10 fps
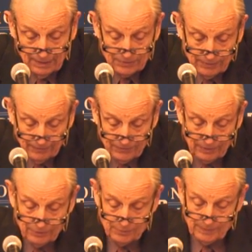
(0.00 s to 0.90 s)
So after
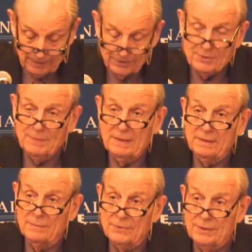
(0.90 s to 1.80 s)
our newsmakers
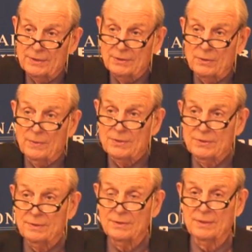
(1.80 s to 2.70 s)
speak, they will take your
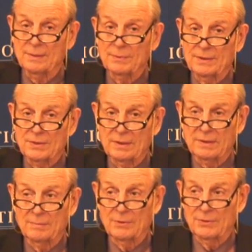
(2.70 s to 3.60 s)
questions, and please let
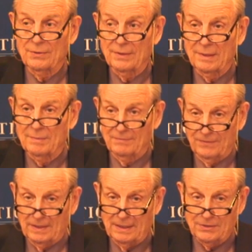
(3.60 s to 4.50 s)
them know your name and
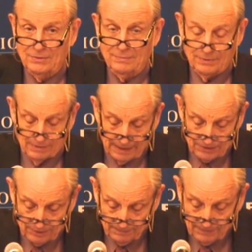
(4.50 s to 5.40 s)
affiliation when you
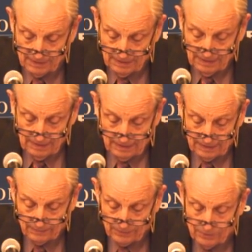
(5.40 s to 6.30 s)
ask them.
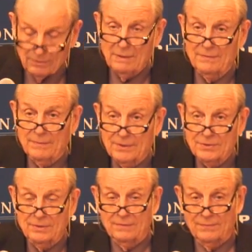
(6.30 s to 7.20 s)
And when you do have a
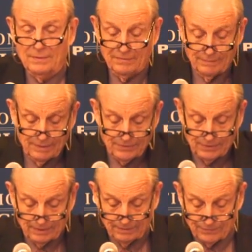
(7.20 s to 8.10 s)
question, if you'll give me a
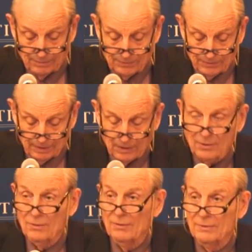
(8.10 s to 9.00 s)
signal of some sort, I'll
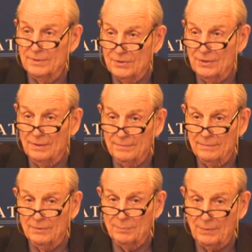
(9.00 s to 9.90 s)
call on you in turn
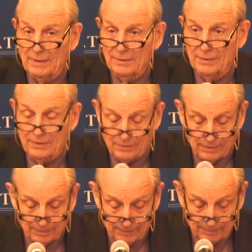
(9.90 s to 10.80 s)
with priority to
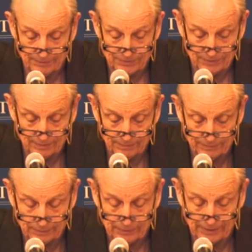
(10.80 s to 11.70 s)
club members and
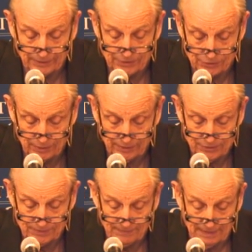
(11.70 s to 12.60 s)
accredited
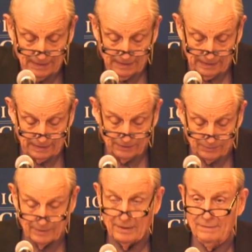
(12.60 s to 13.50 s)
journalists, and
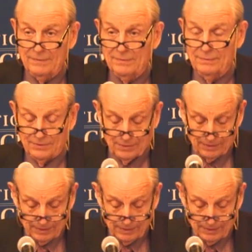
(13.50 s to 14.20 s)
as many of you as our